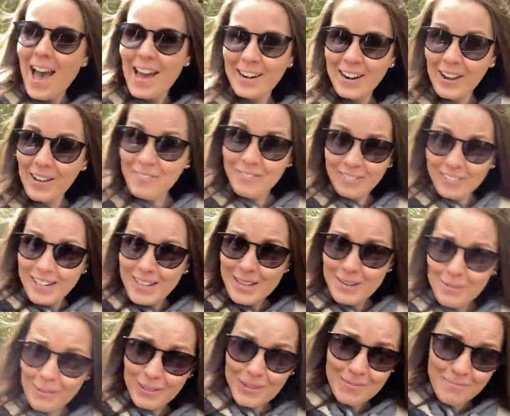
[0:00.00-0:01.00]
and hopefully you
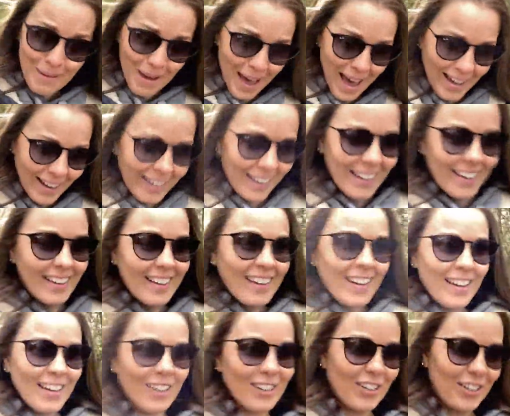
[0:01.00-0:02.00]
want them back
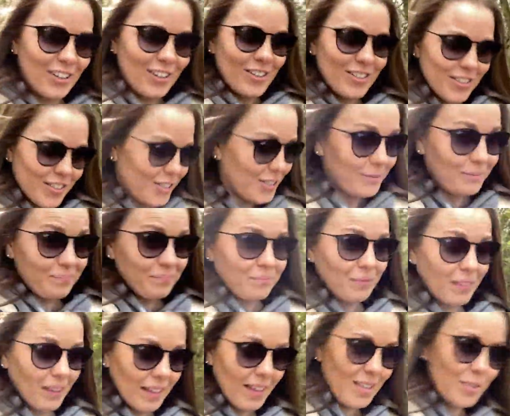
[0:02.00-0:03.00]
because
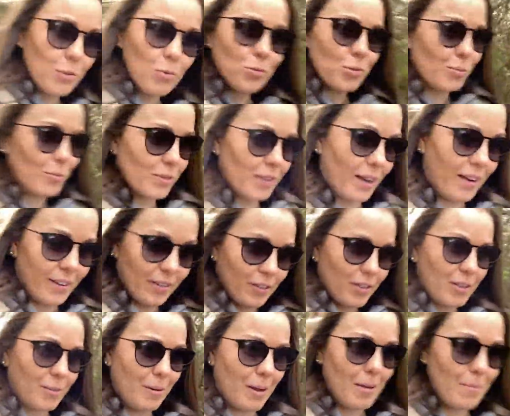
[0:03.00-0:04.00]
there's all sorts going on
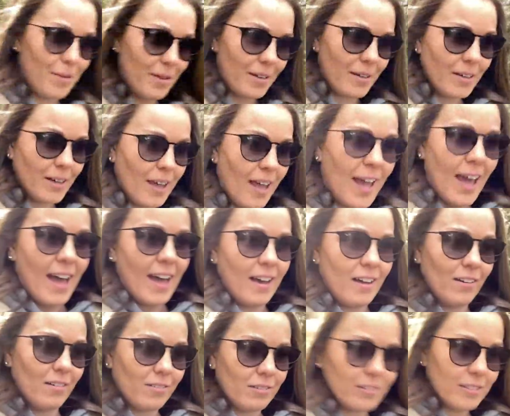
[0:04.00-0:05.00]
at the moment.
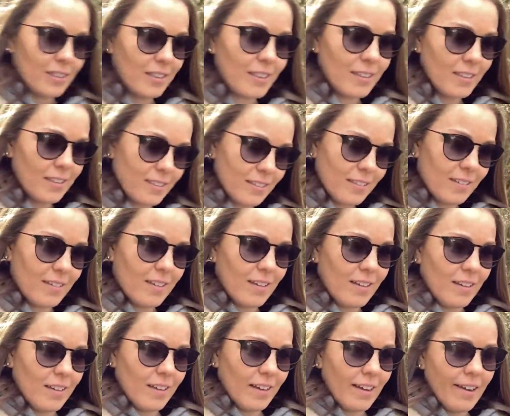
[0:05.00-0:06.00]
Oh,
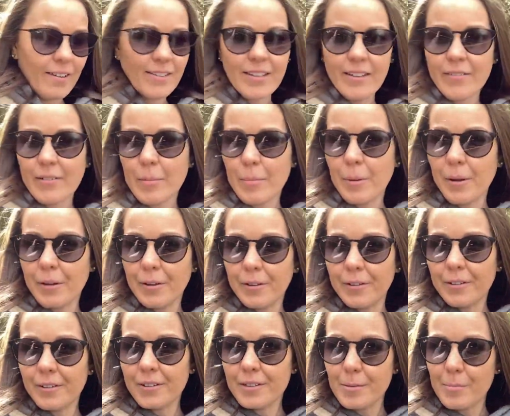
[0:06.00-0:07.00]
Harry's having a poo,
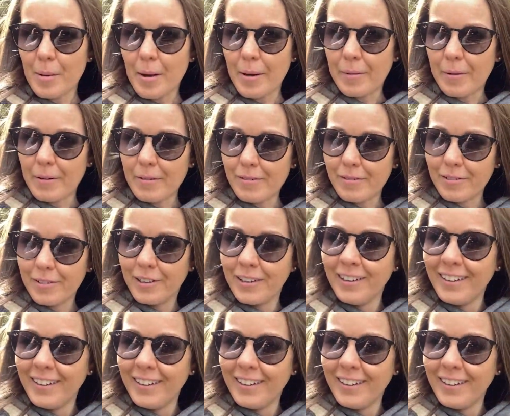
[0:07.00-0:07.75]
so bear with.